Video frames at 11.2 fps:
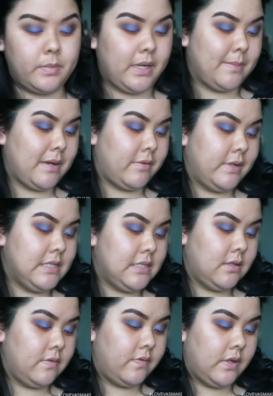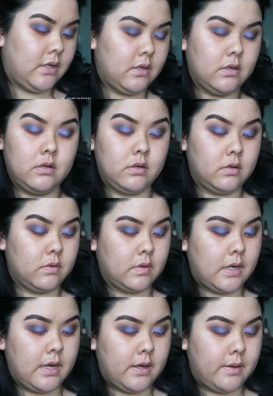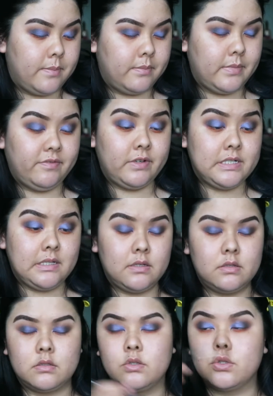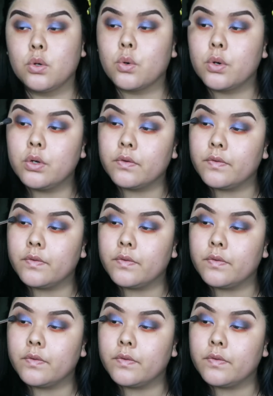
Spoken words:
But yeah, my recent video, recent tutorial